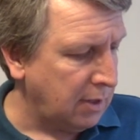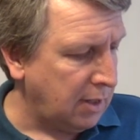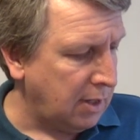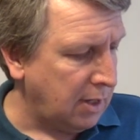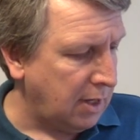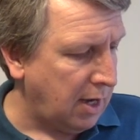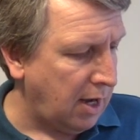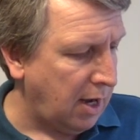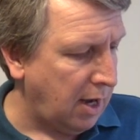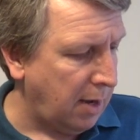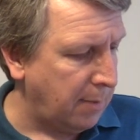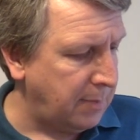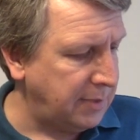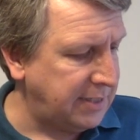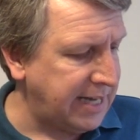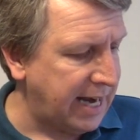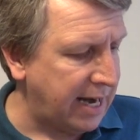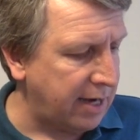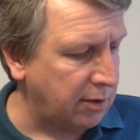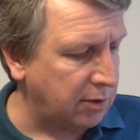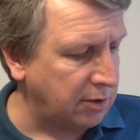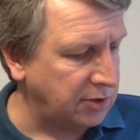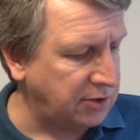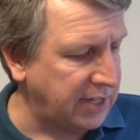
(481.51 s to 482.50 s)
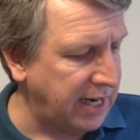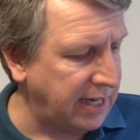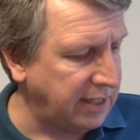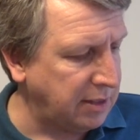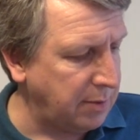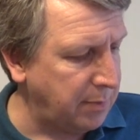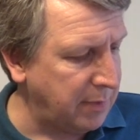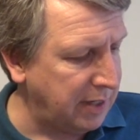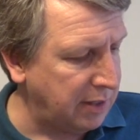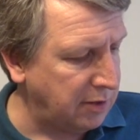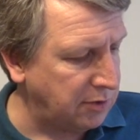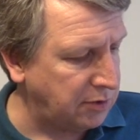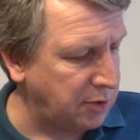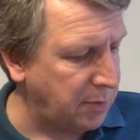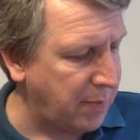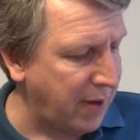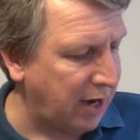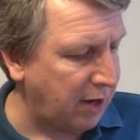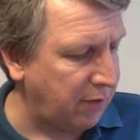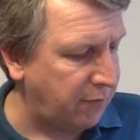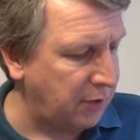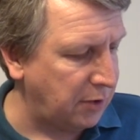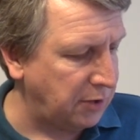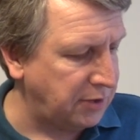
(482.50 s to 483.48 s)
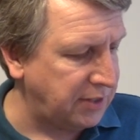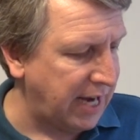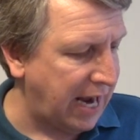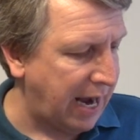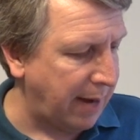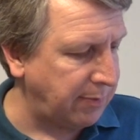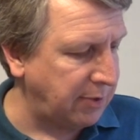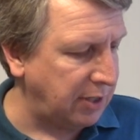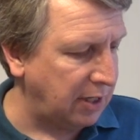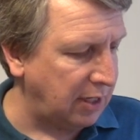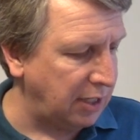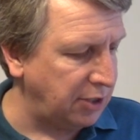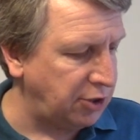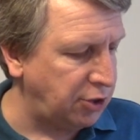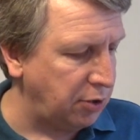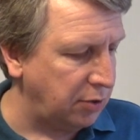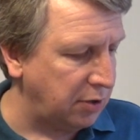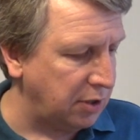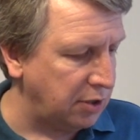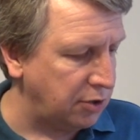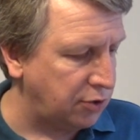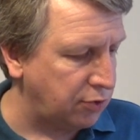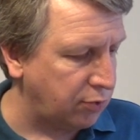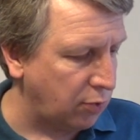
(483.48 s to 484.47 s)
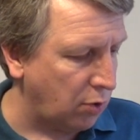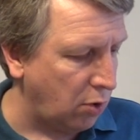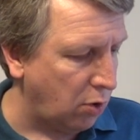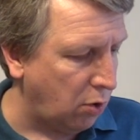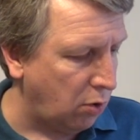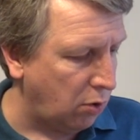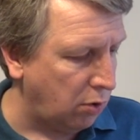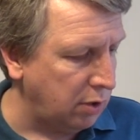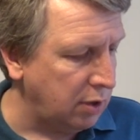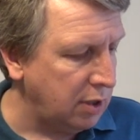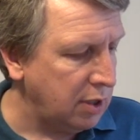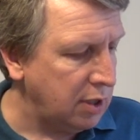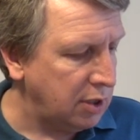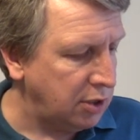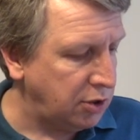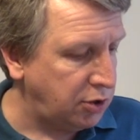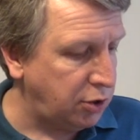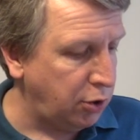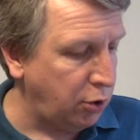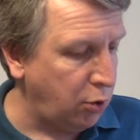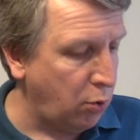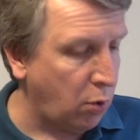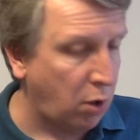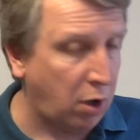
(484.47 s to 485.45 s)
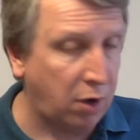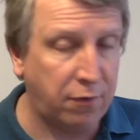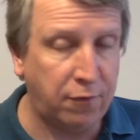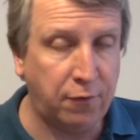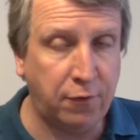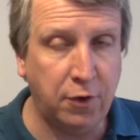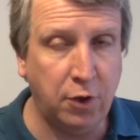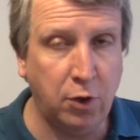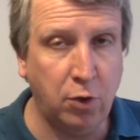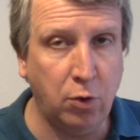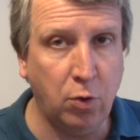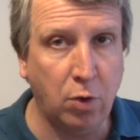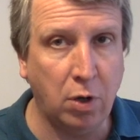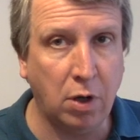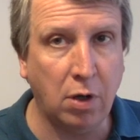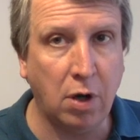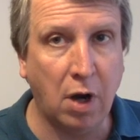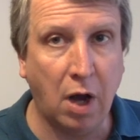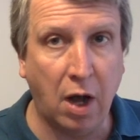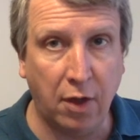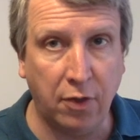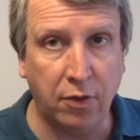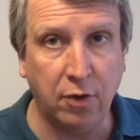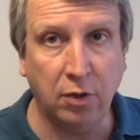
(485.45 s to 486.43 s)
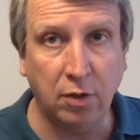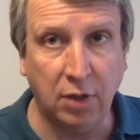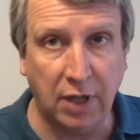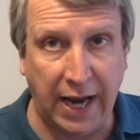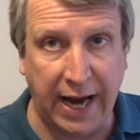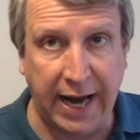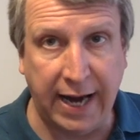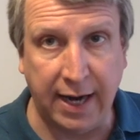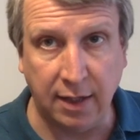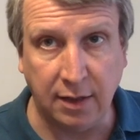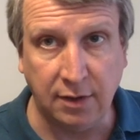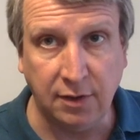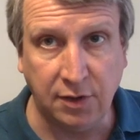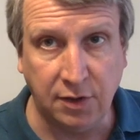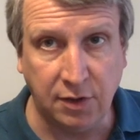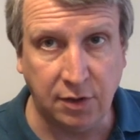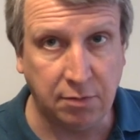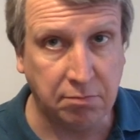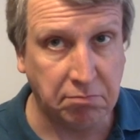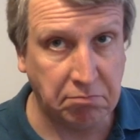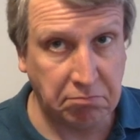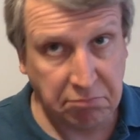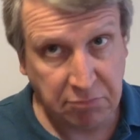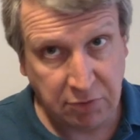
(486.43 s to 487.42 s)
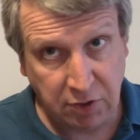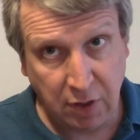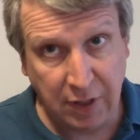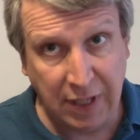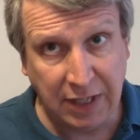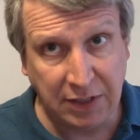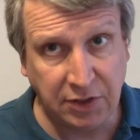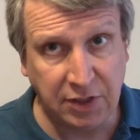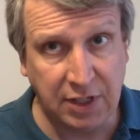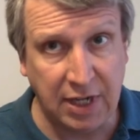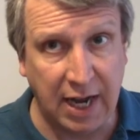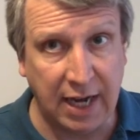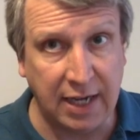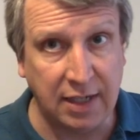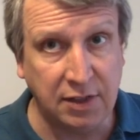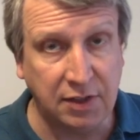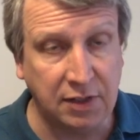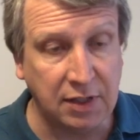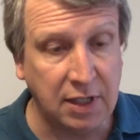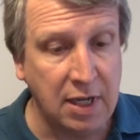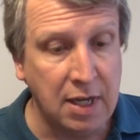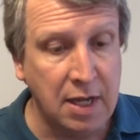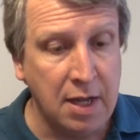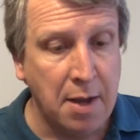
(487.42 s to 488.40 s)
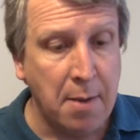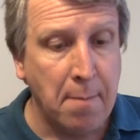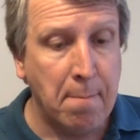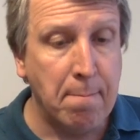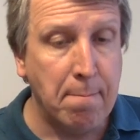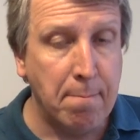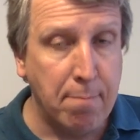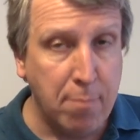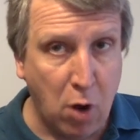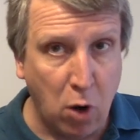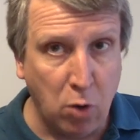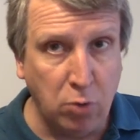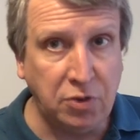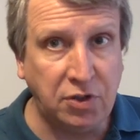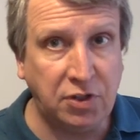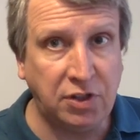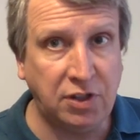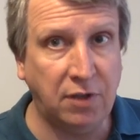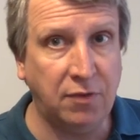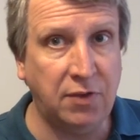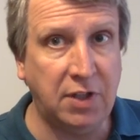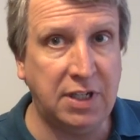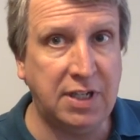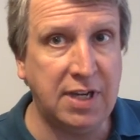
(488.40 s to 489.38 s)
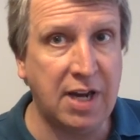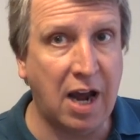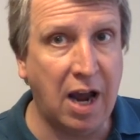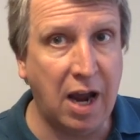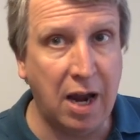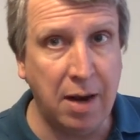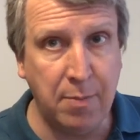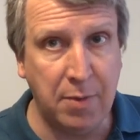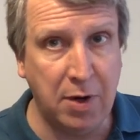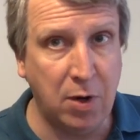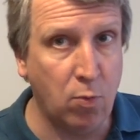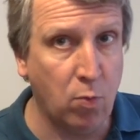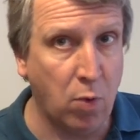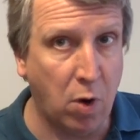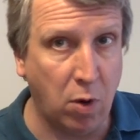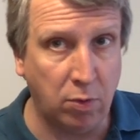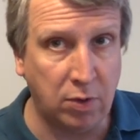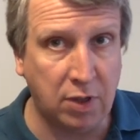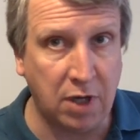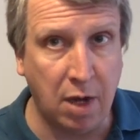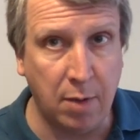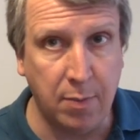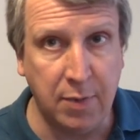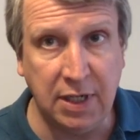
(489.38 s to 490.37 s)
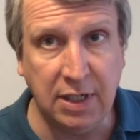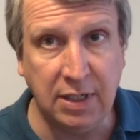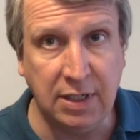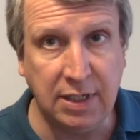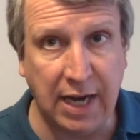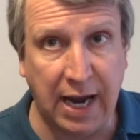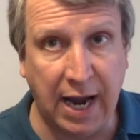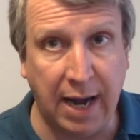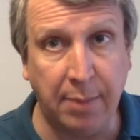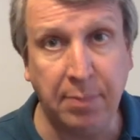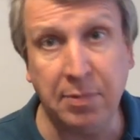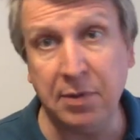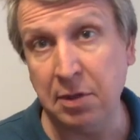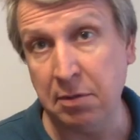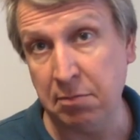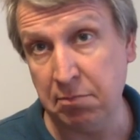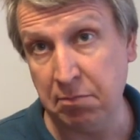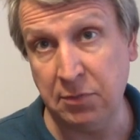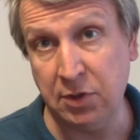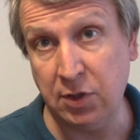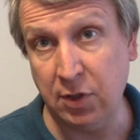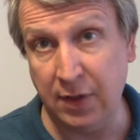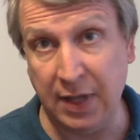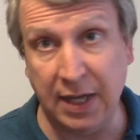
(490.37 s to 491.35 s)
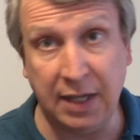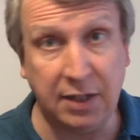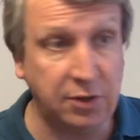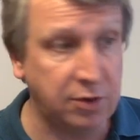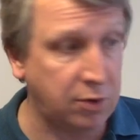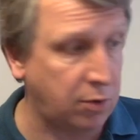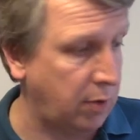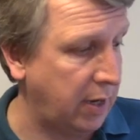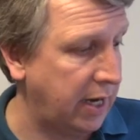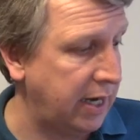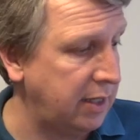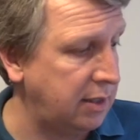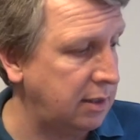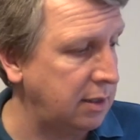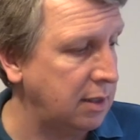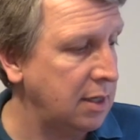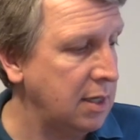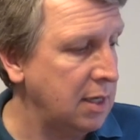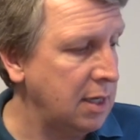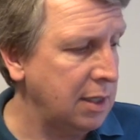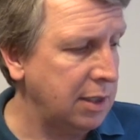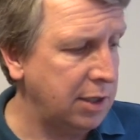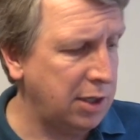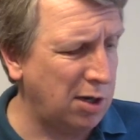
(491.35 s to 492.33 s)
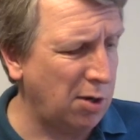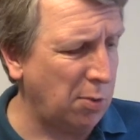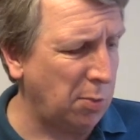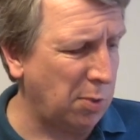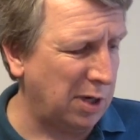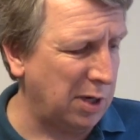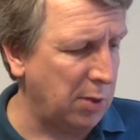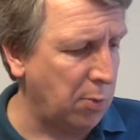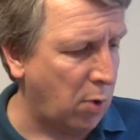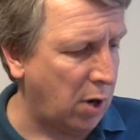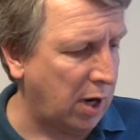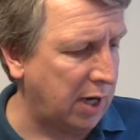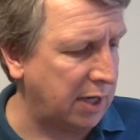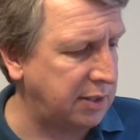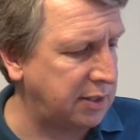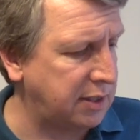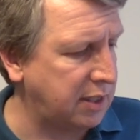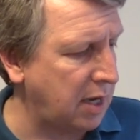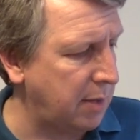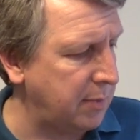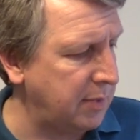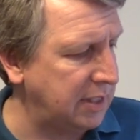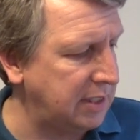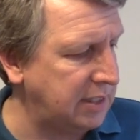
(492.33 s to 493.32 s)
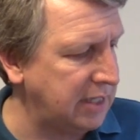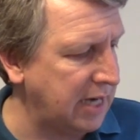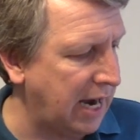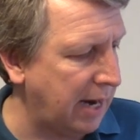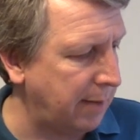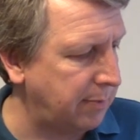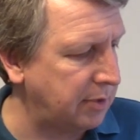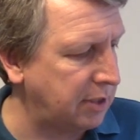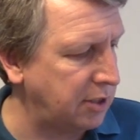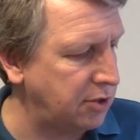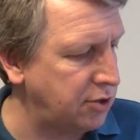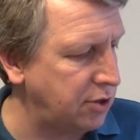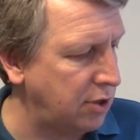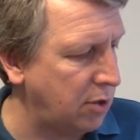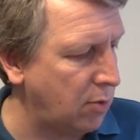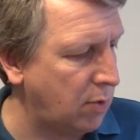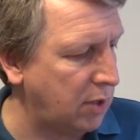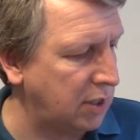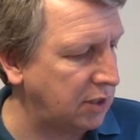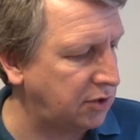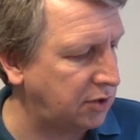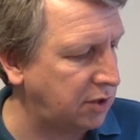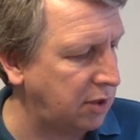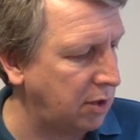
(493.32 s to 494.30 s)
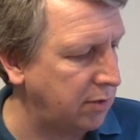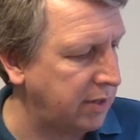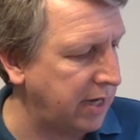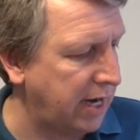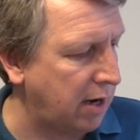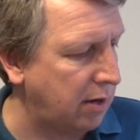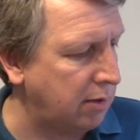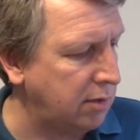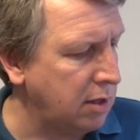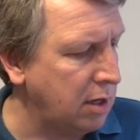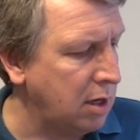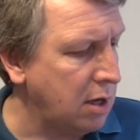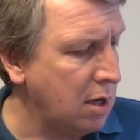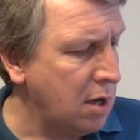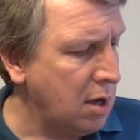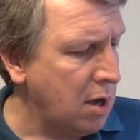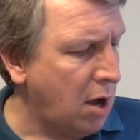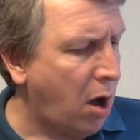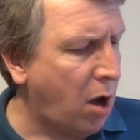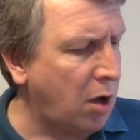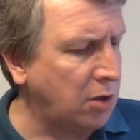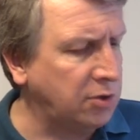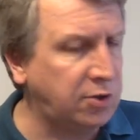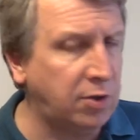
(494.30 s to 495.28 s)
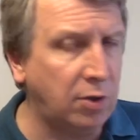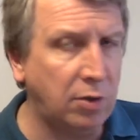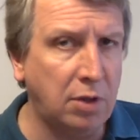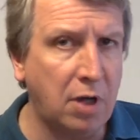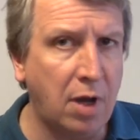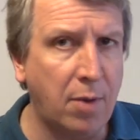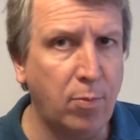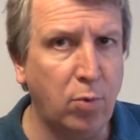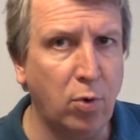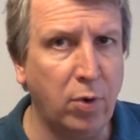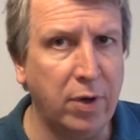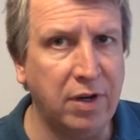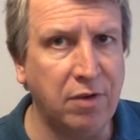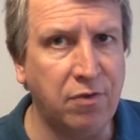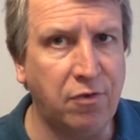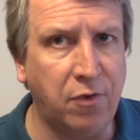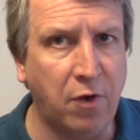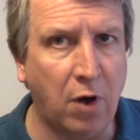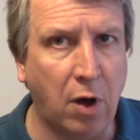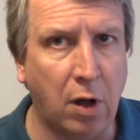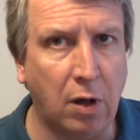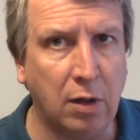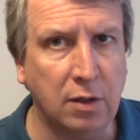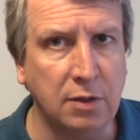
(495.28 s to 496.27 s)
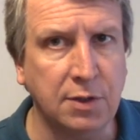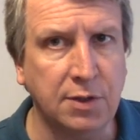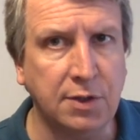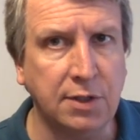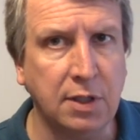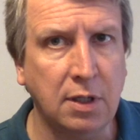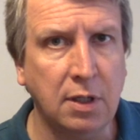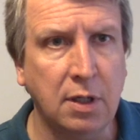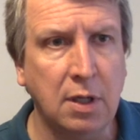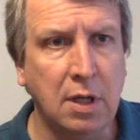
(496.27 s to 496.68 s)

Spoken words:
Botanical Sanctum enters the battlefield tapped unless you control 2 or fewer other lands. So that's nice. Most of the time it won't come in tapped. So that's great. You don't really want it to come in tapped because you don't want to slow down. Also, Lumbering Falls.